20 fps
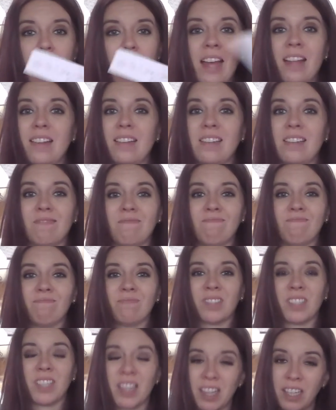and
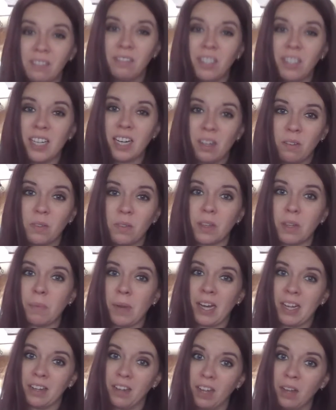the thing right now with the
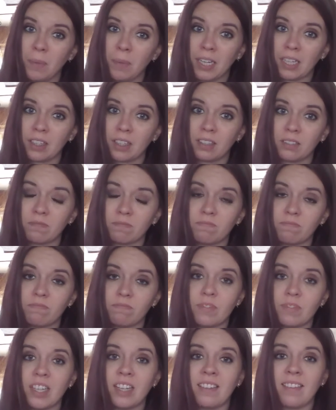pandemic
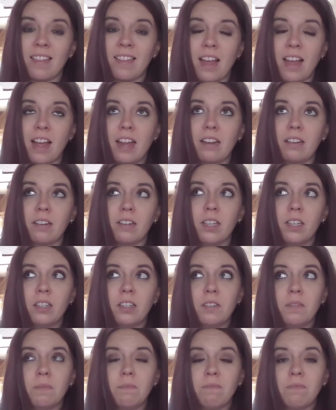is that
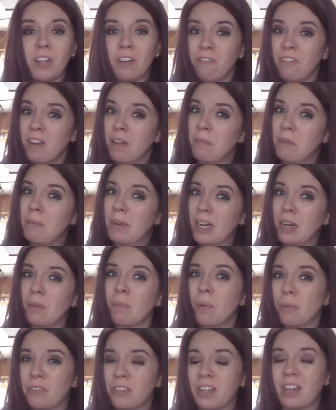their family might not
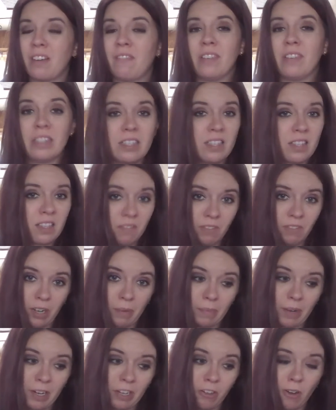be able to come visit them
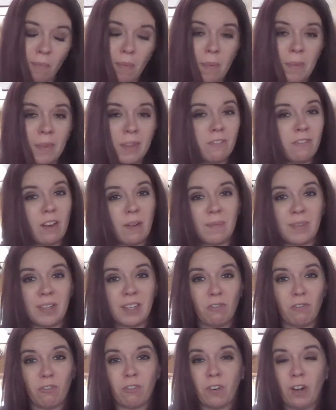very much, and maybe their family
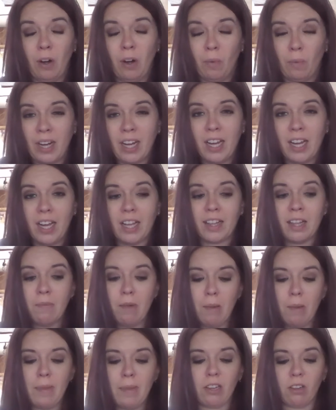lives far away, and they
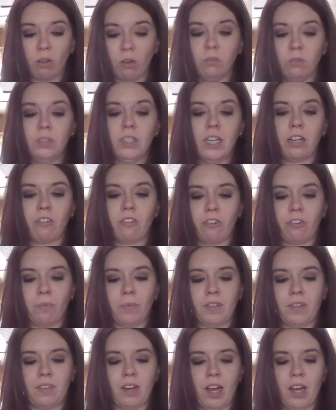might be lonely at
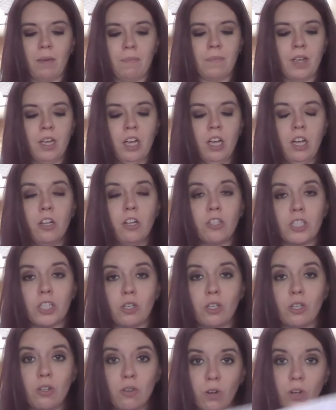Christmas time. So
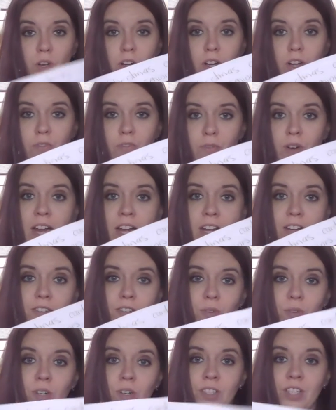you could
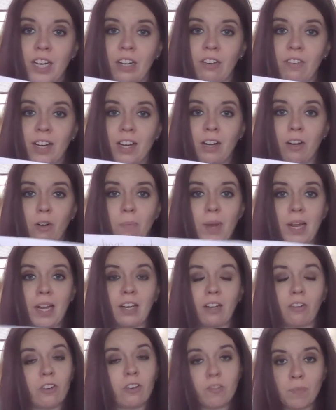write or decorate or
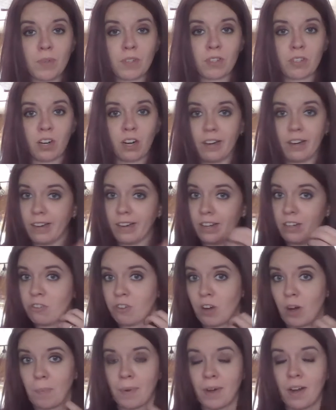make a Christmas card and
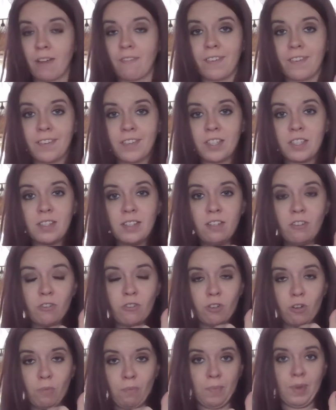drop it off at the
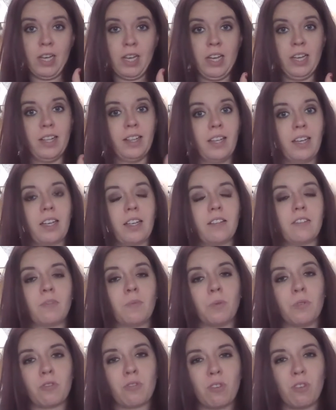seniors' home. Like in
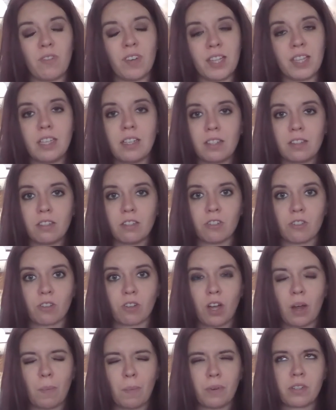Spruce Grove, I think there's
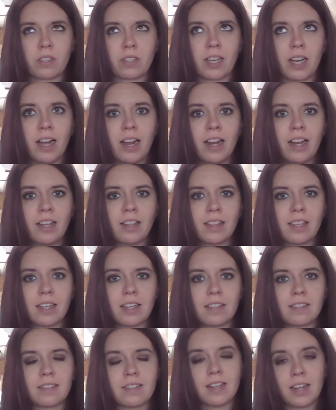Copper Sky, I
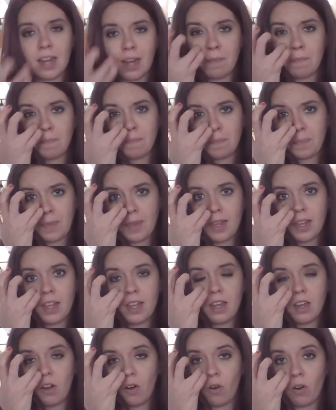think is the name.
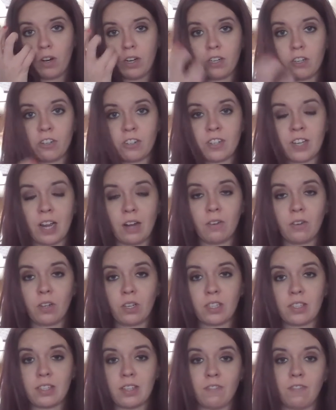Or in your town, you
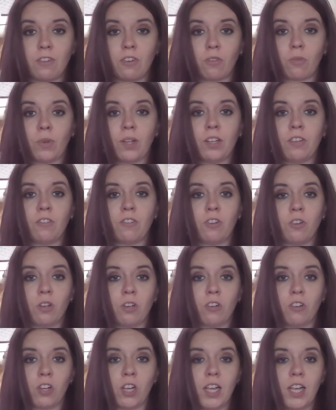could see if there's one. So you
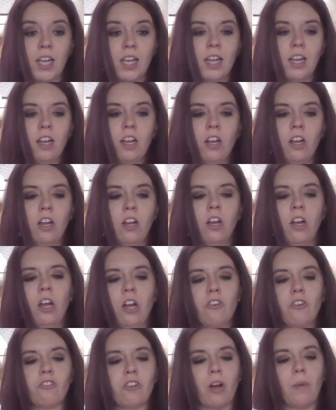could
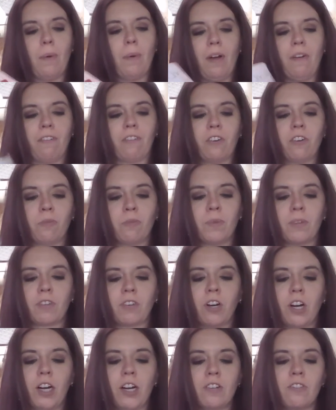drop off Christmas
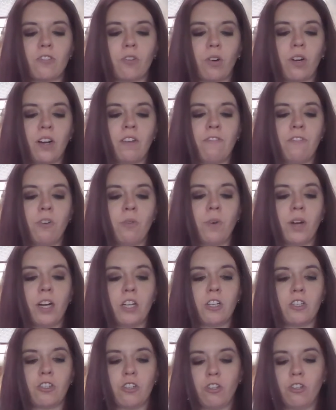cards, or if you
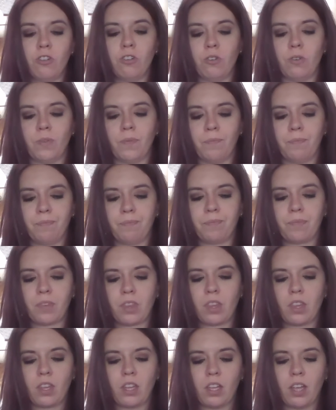wanted to,
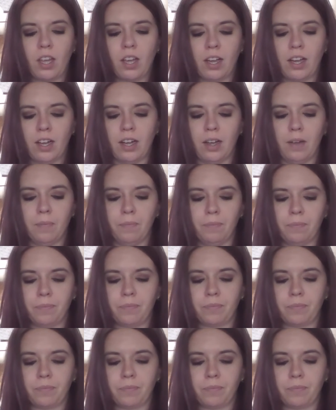um,